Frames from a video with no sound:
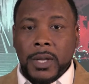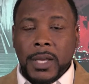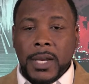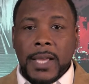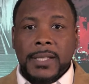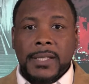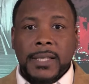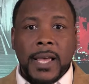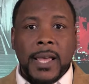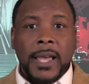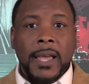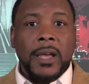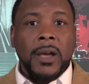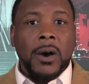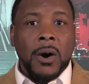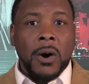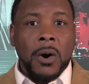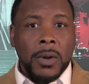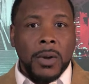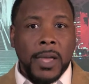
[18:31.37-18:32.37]
And they
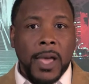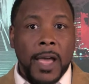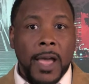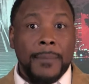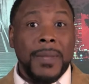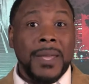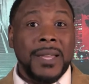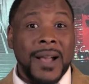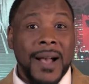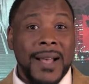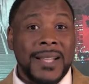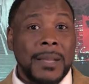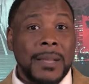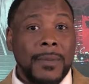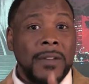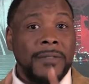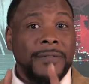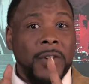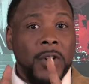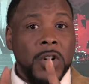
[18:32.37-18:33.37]
say, "Okay, because
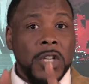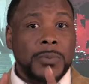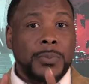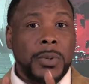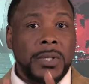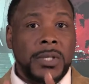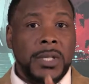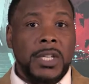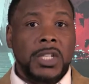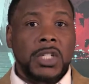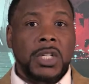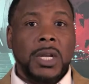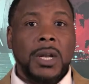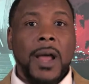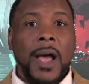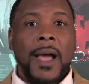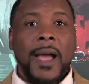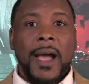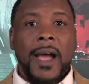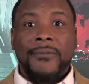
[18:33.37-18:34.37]
I'm in first
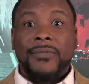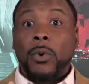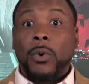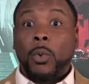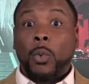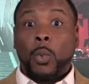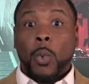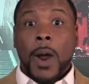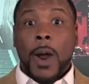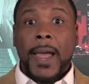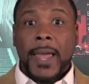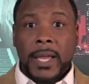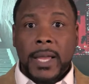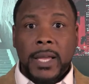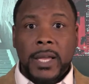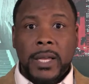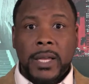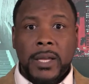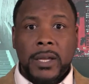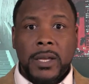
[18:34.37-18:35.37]
position, I have the
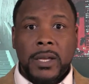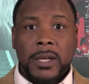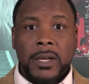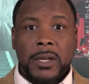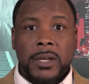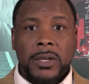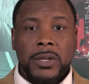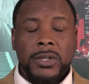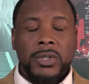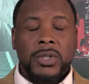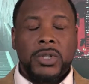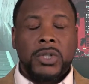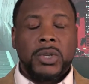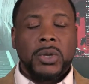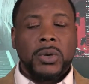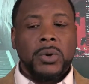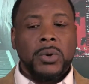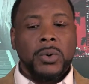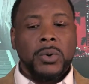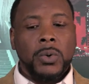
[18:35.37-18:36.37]
right
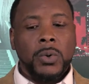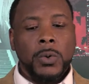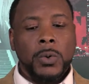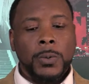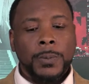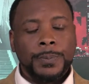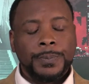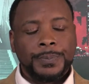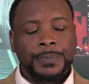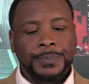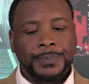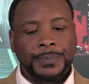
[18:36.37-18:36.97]
to